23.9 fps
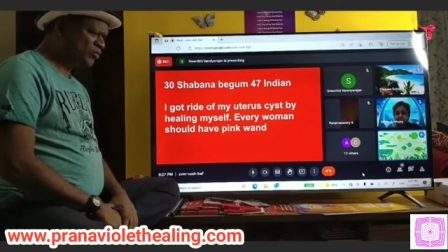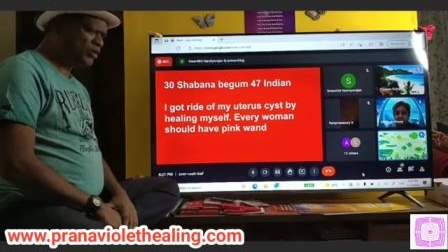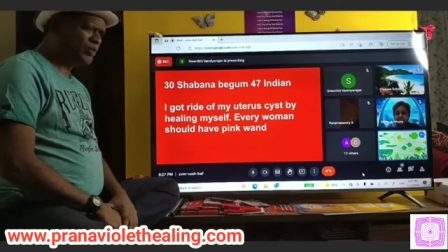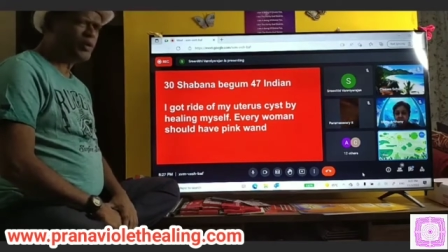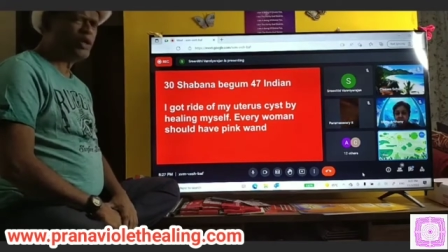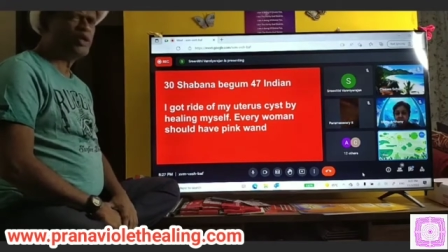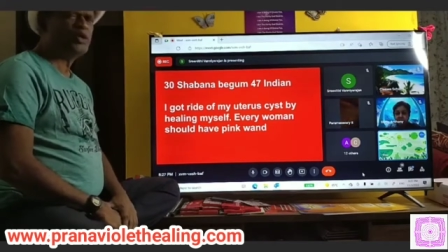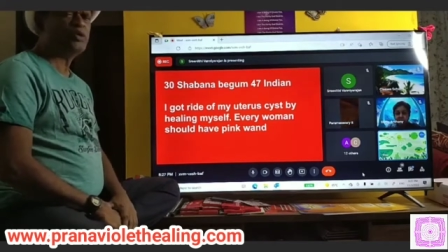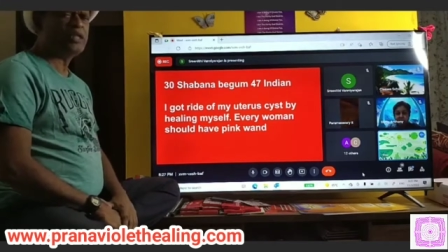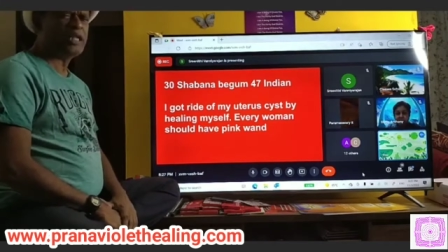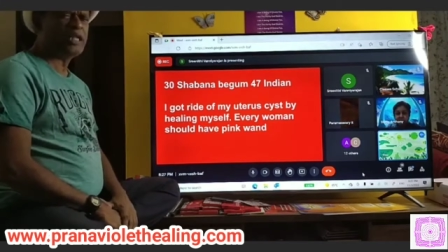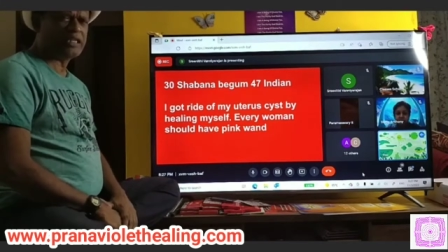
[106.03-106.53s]
You
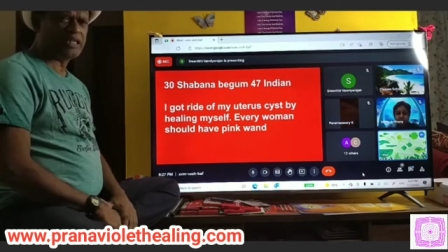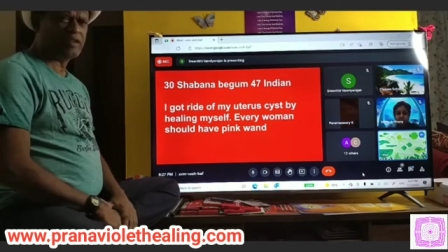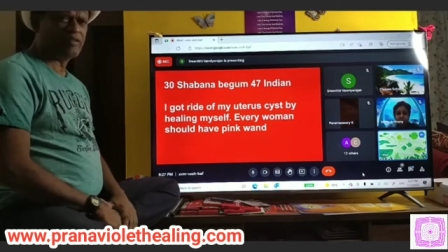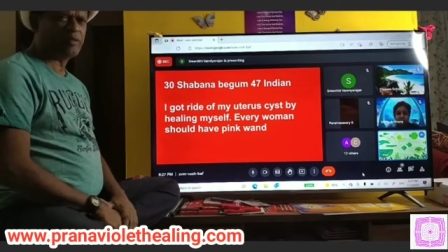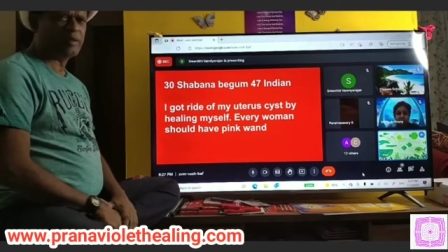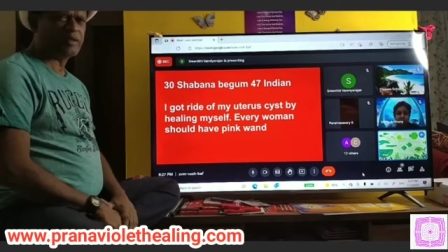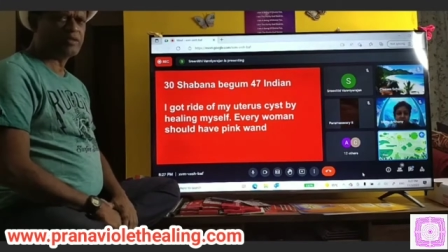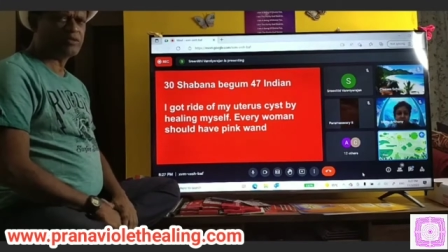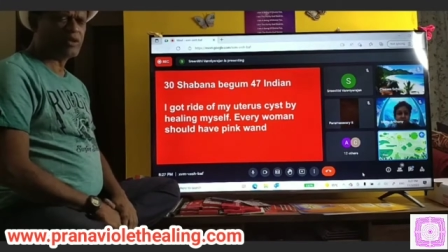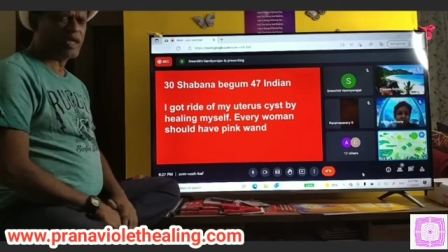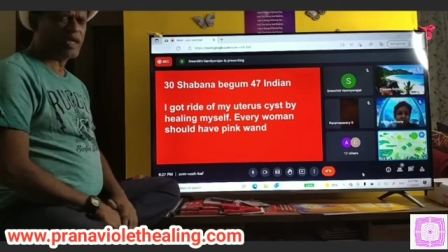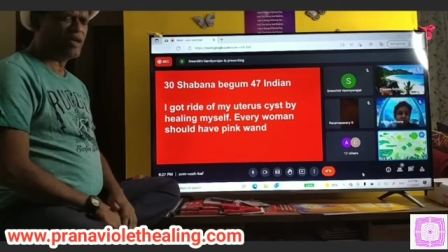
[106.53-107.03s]
want to do that
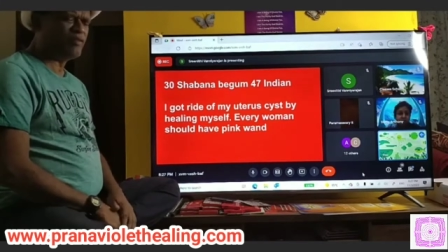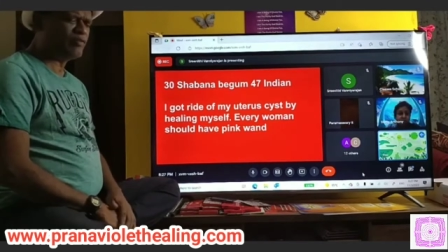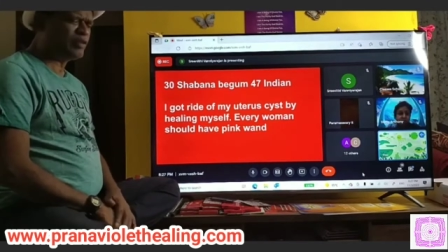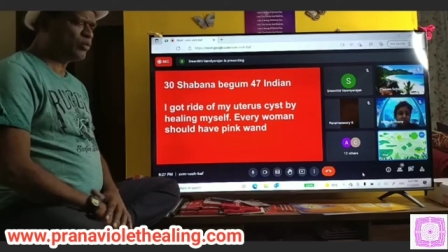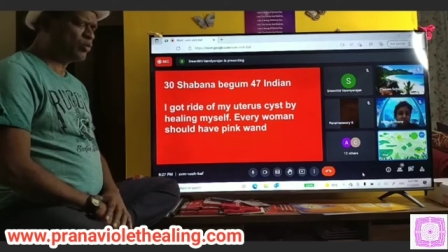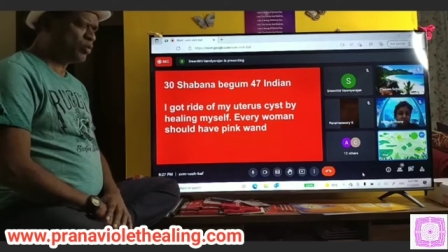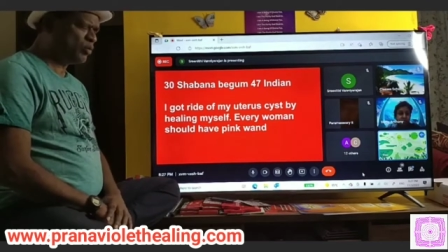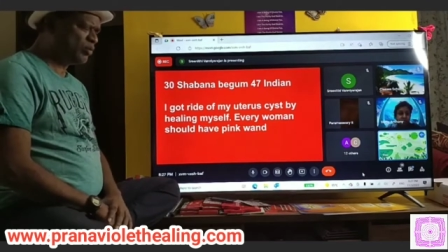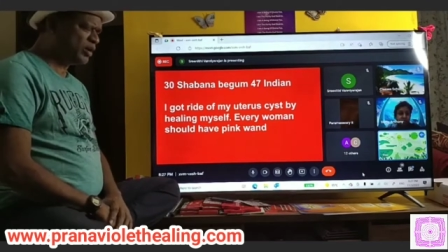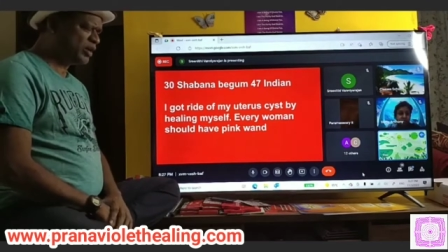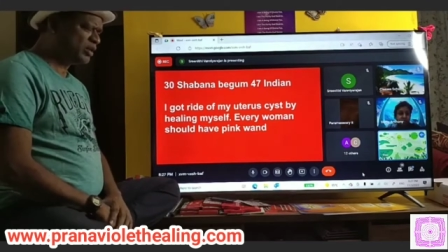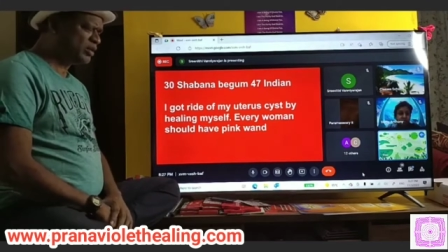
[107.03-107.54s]
every day. So
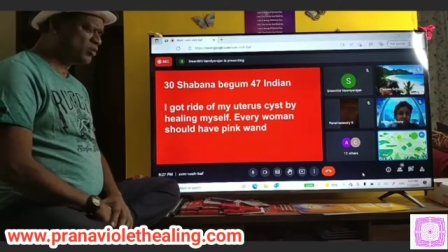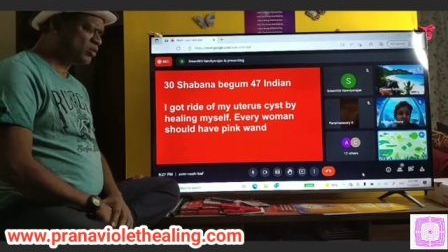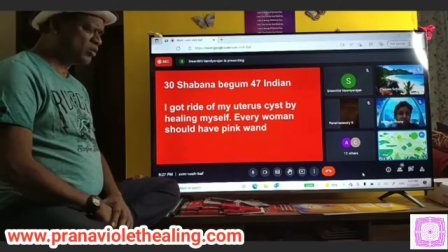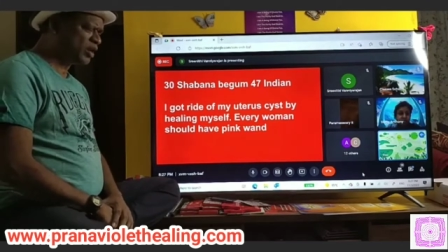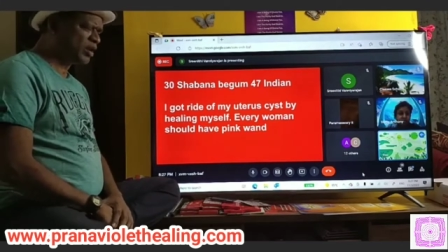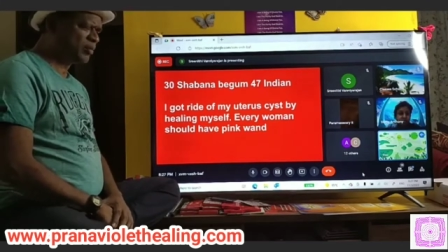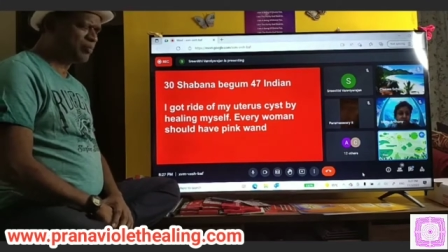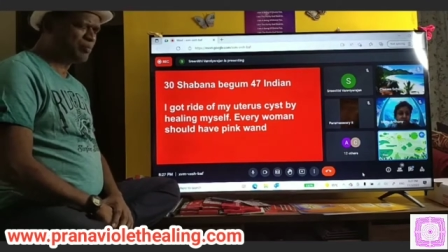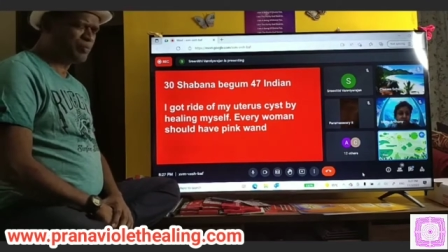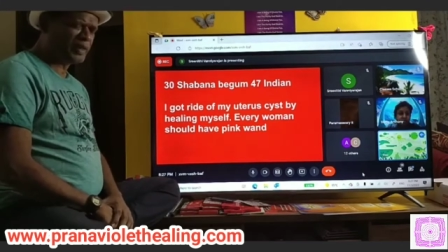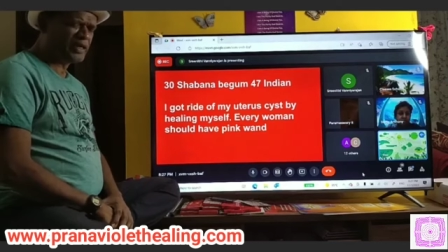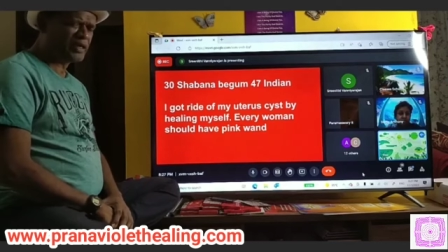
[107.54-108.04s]
every woman
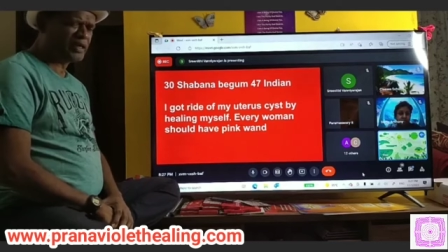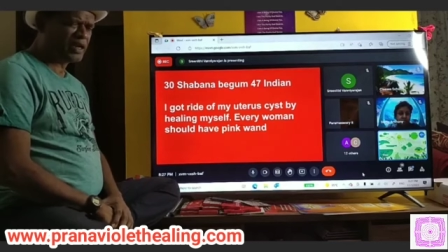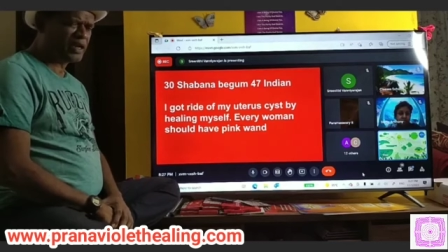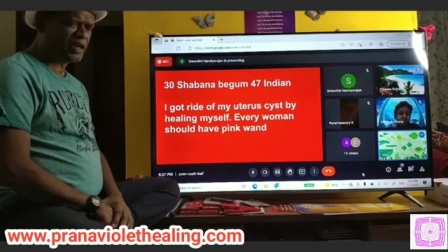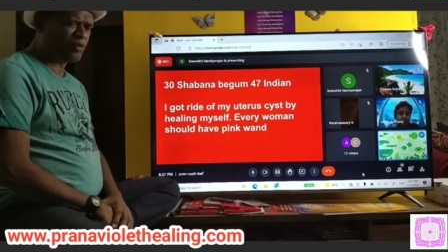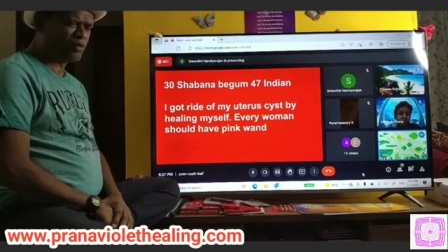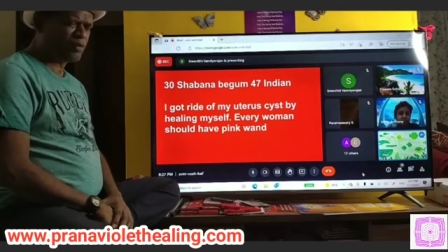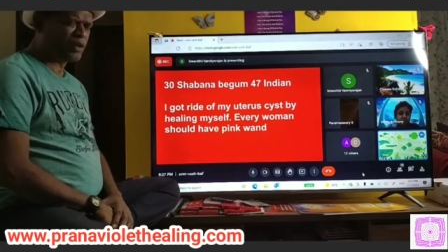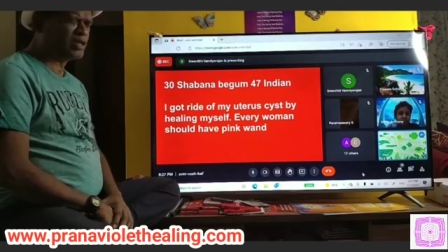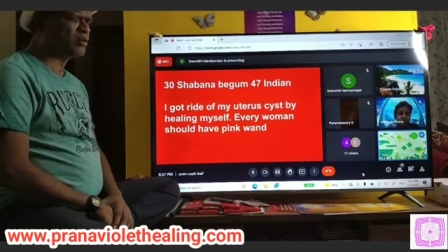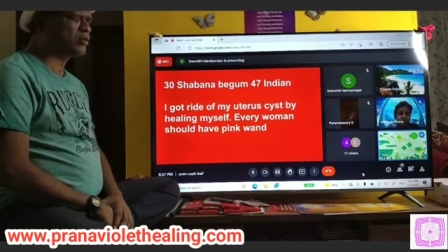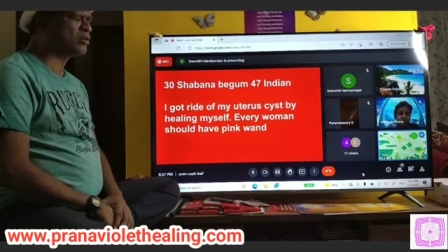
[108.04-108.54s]
got a pink
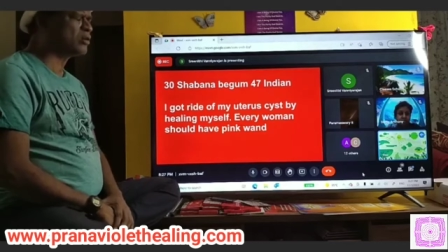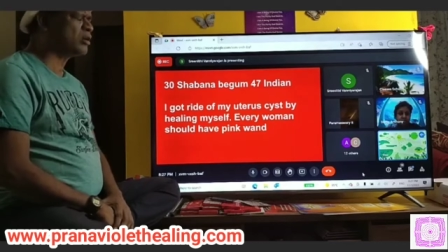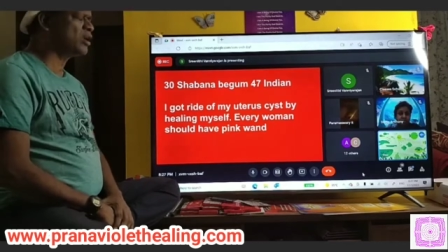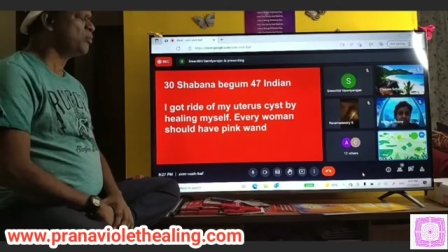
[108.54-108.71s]
color one,